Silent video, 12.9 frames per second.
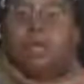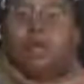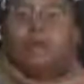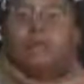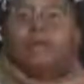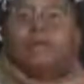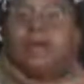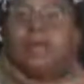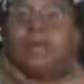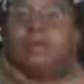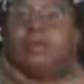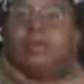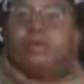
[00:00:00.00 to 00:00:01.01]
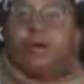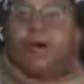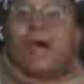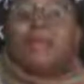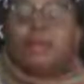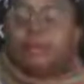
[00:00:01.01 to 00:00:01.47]
but I
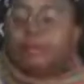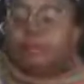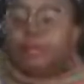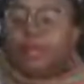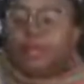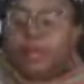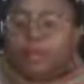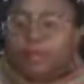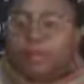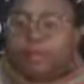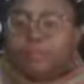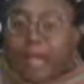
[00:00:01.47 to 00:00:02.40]
am in a